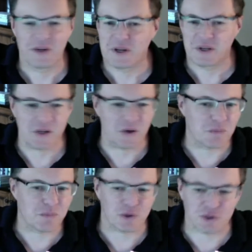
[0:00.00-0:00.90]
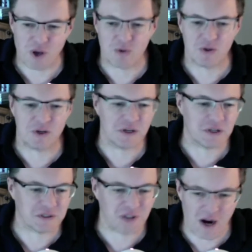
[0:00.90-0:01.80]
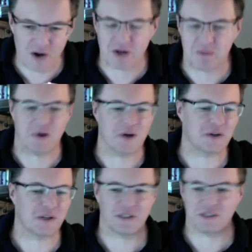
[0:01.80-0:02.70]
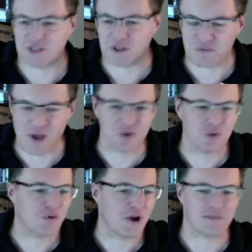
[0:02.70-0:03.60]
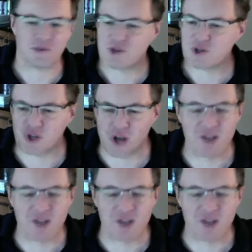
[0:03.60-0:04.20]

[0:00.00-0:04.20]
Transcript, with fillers: you know, persona, target market, uh, value proposition.